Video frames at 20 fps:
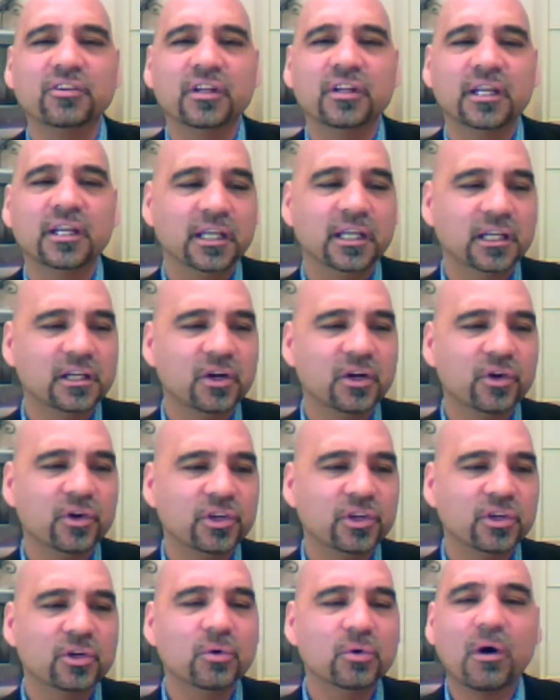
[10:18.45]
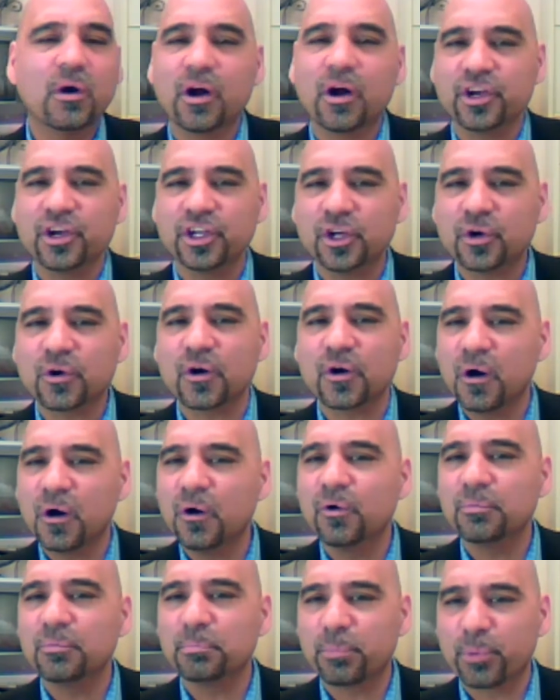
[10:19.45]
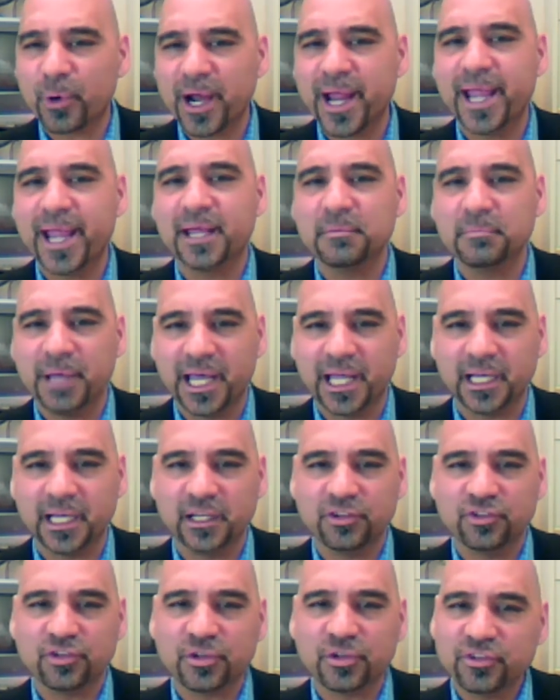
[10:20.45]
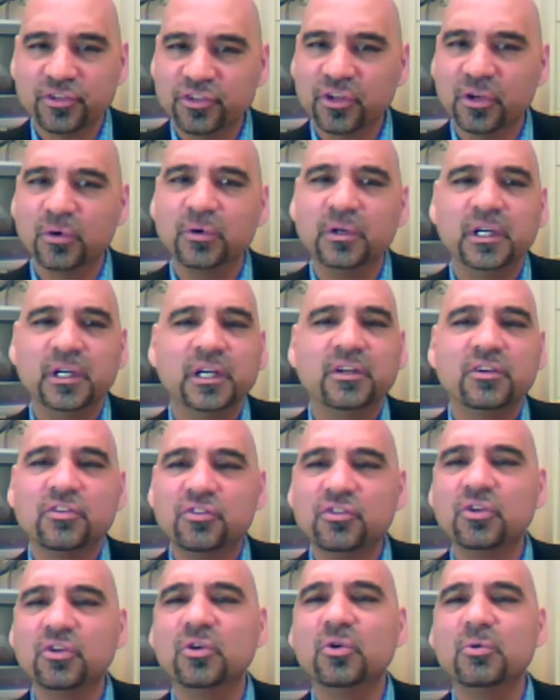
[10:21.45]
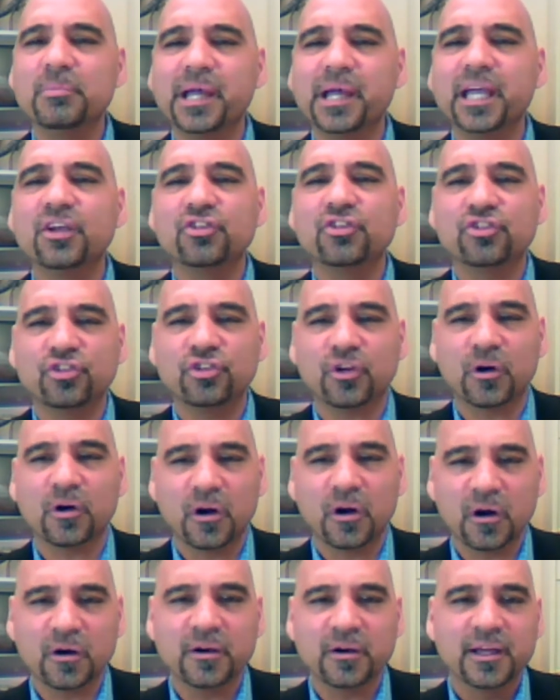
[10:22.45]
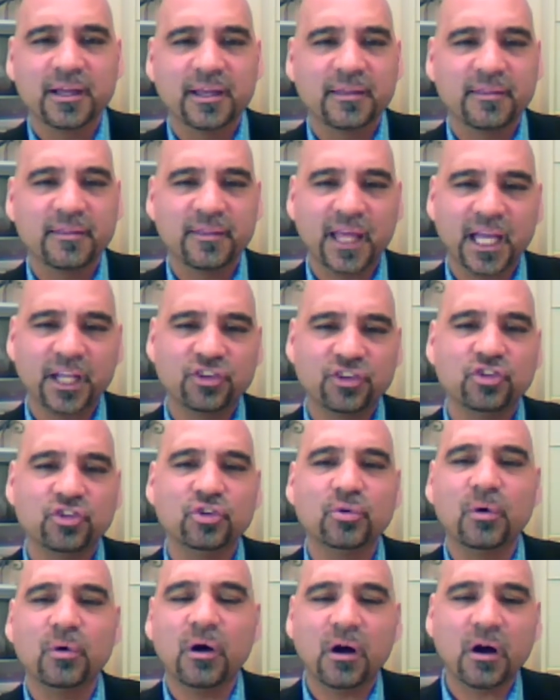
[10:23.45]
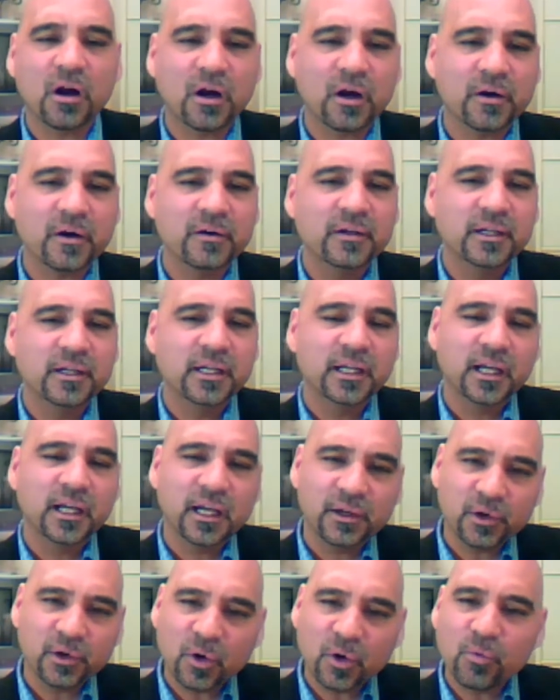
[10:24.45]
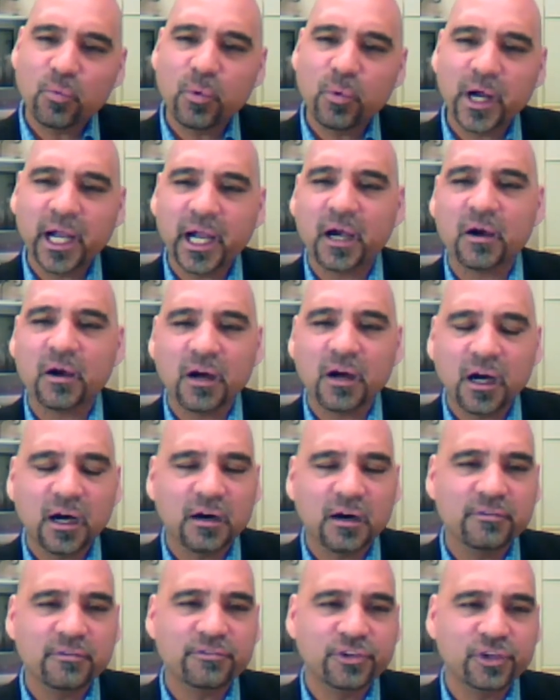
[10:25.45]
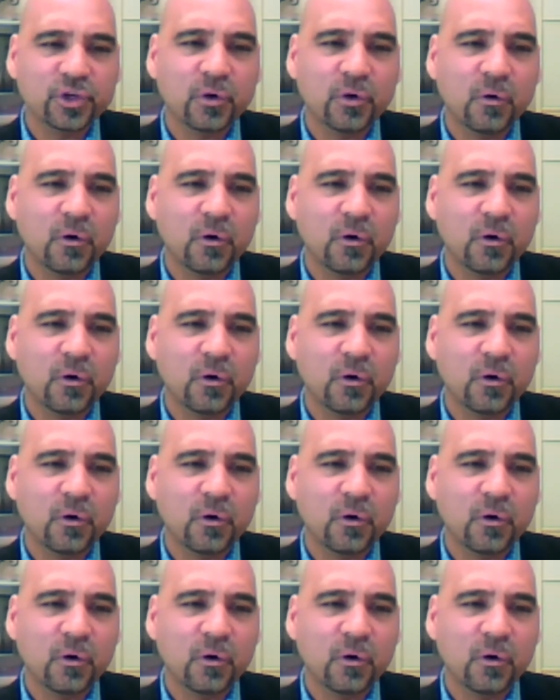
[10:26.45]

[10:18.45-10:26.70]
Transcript: You know, I know that I mentioned you know, you are your own brand manager. So do make sure that you are